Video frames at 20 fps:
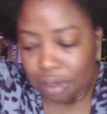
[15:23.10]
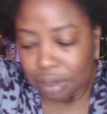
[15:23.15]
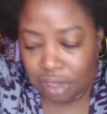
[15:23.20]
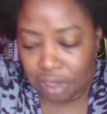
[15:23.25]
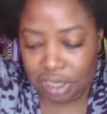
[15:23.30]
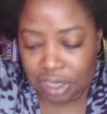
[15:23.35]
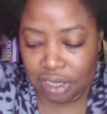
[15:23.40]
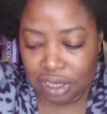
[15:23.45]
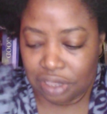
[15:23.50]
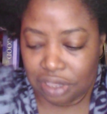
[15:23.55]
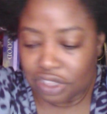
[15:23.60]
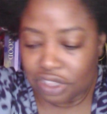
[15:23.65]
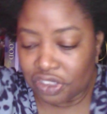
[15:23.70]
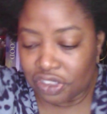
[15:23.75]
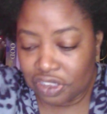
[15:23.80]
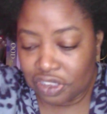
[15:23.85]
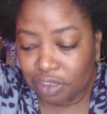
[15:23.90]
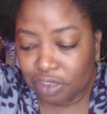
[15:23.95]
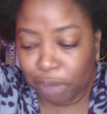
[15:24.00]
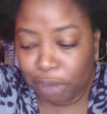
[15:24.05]
the
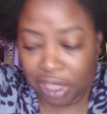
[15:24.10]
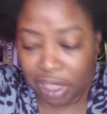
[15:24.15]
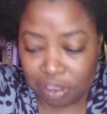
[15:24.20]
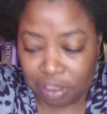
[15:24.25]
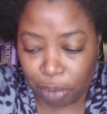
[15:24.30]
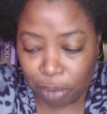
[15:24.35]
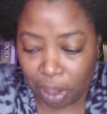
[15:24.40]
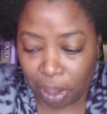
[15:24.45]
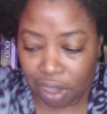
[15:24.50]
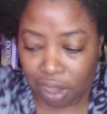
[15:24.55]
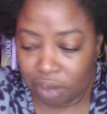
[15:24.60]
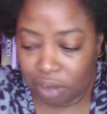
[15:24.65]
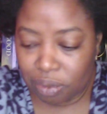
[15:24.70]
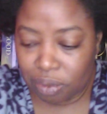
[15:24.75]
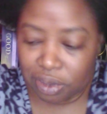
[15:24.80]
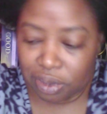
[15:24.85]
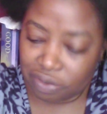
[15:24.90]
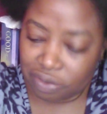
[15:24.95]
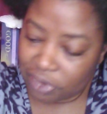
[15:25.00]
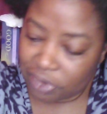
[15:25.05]
suspense part
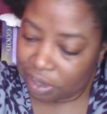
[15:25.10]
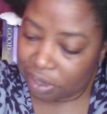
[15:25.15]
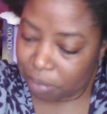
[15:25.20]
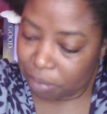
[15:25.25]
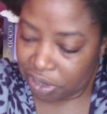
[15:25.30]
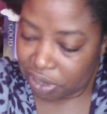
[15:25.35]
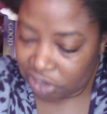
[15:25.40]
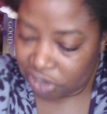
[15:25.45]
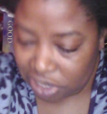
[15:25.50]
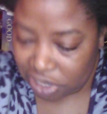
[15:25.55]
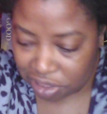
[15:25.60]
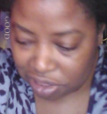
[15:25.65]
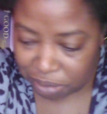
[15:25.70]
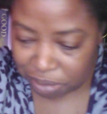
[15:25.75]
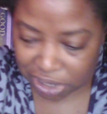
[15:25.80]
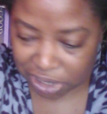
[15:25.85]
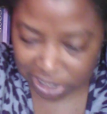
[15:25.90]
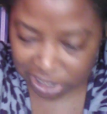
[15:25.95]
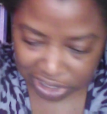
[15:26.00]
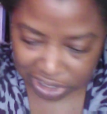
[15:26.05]
was very much in the
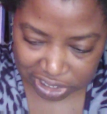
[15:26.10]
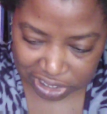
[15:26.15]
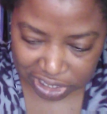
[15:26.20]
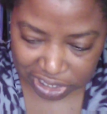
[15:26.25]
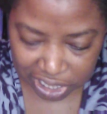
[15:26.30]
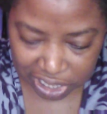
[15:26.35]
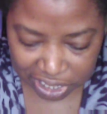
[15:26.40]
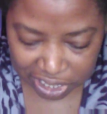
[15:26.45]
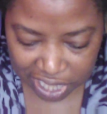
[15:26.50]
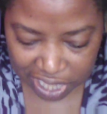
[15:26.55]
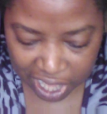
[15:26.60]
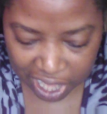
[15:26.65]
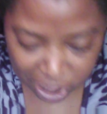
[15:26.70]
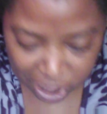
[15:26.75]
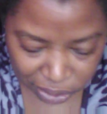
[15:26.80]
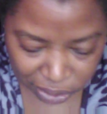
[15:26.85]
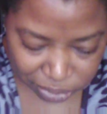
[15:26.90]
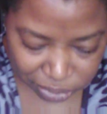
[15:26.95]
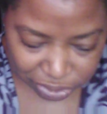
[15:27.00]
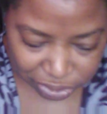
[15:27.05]
beginning, and
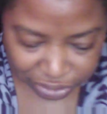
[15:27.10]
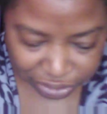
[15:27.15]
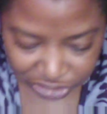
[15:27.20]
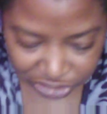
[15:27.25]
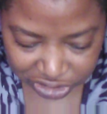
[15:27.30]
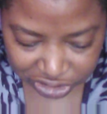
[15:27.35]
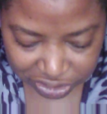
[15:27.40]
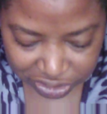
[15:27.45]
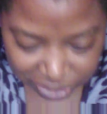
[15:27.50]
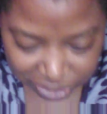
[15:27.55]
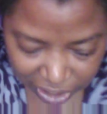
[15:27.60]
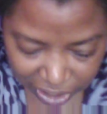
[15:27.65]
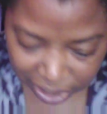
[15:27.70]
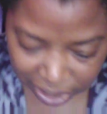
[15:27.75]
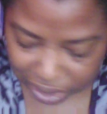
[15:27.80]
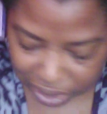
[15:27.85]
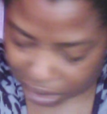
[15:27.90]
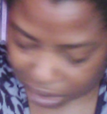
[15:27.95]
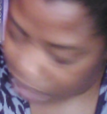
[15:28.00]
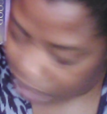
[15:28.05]
now they're just
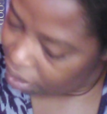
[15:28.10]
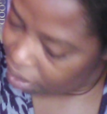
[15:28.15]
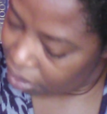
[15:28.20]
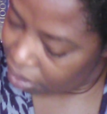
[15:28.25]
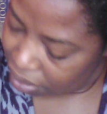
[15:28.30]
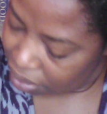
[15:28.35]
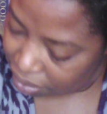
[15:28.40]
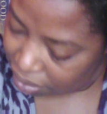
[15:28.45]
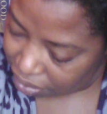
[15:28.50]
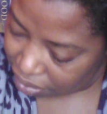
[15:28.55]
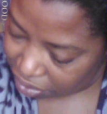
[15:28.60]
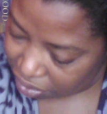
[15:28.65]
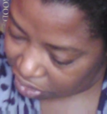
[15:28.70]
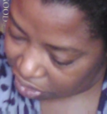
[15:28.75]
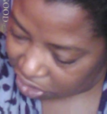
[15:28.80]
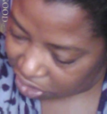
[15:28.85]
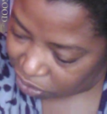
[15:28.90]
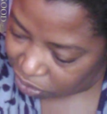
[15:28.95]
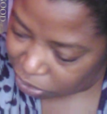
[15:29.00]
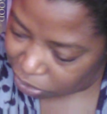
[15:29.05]
kind of
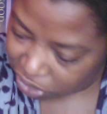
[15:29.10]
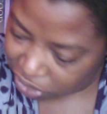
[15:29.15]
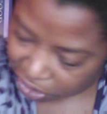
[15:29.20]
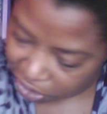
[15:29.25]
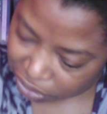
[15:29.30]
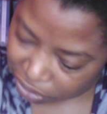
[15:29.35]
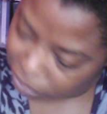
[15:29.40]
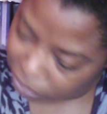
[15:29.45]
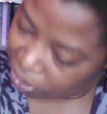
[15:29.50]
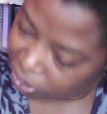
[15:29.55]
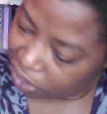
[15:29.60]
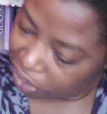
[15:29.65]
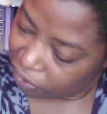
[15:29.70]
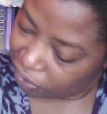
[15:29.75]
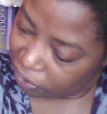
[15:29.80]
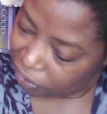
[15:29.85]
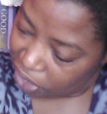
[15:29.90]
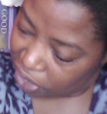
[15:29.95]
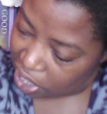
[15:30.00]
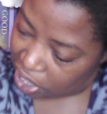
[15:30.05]
dealing with their grief.
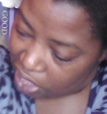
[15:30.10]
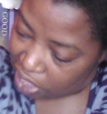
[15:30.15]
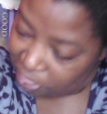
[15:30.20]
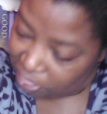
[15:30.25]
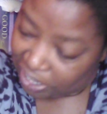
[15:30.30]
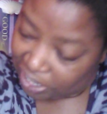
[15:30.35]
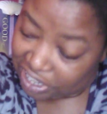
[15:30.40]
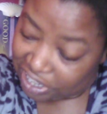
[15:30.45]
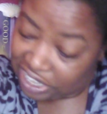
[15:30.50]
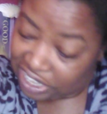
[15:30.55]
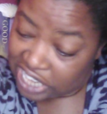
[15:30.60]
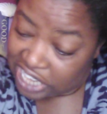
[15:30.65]
They did